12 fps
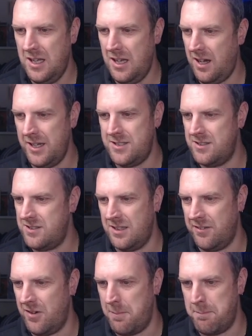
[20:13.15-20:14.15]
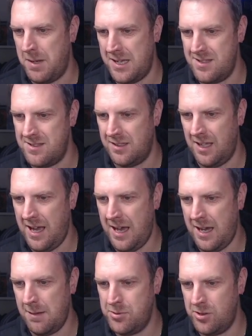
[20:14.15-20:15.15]
I just think they're amazing,
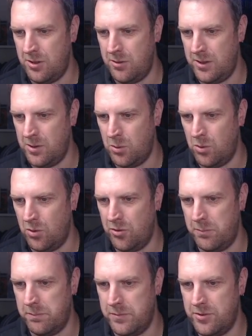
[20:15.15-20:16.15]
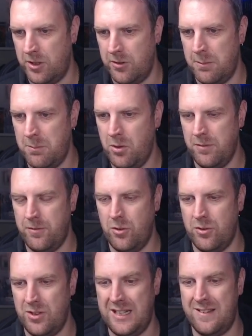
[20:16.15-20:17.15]
absolutely awesome. So I'm looking
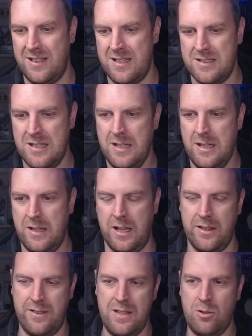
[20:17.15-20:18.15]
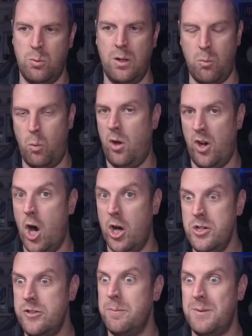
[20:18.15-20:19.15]
forward to getting these. These will
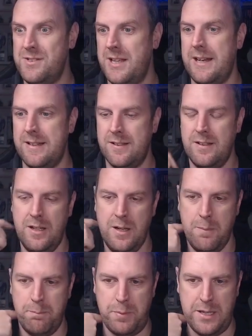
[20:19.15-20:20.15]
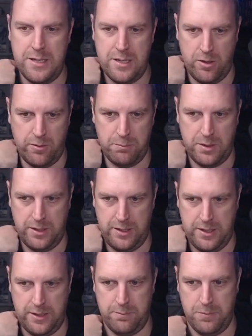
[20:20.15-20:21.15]
100% be on
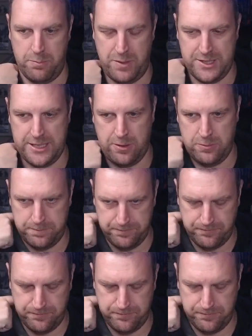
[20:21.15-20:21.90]
my channel.